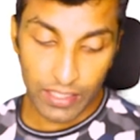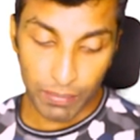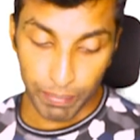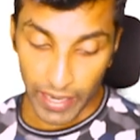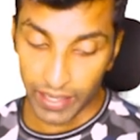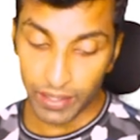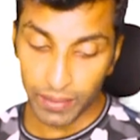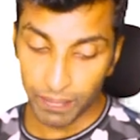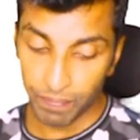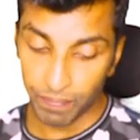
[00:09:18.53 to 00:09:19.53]
is
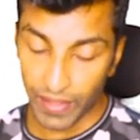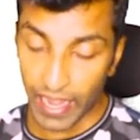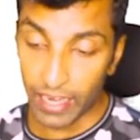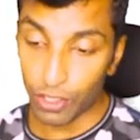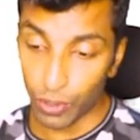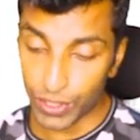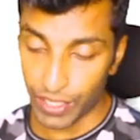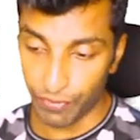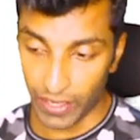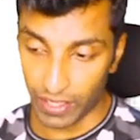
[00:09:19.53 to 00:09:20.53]
better and cost
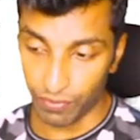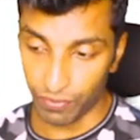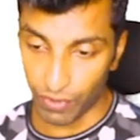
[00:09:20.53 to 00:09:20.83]
effective.